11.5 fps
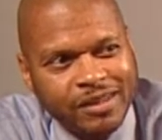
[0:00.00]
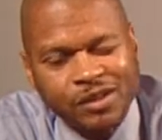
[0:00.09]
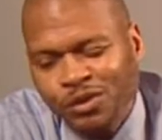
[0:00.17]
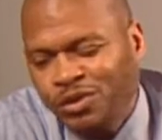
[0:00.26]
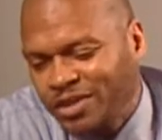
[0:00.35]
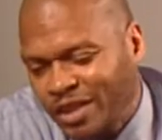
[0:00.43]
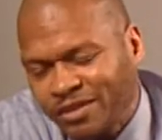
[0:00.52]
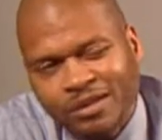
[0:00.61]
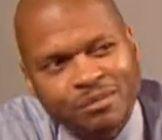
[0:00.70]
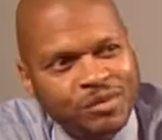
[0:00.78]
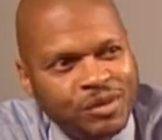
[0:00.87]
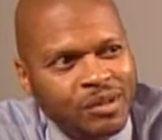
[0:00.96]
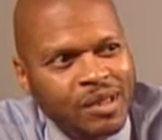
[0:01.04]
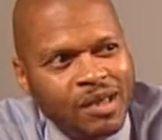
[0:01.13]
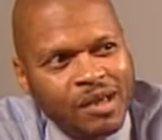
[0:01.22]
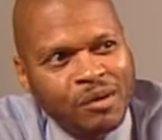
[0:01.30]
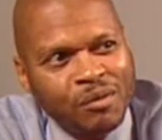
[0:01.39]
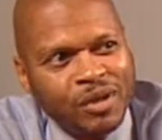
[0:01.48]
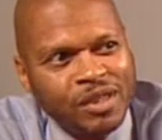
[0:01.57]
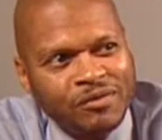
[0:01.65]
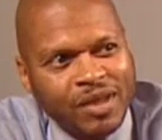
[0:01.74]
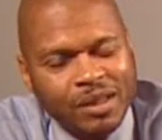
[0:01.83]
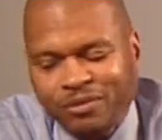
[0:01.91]
The two systems were
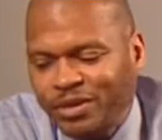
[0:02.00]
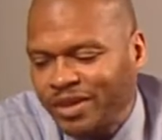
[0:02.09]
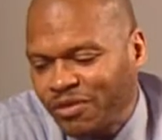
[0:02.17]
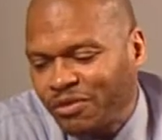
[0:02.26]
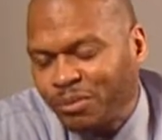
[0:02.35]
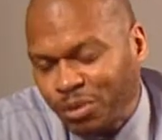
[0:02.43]
developed for different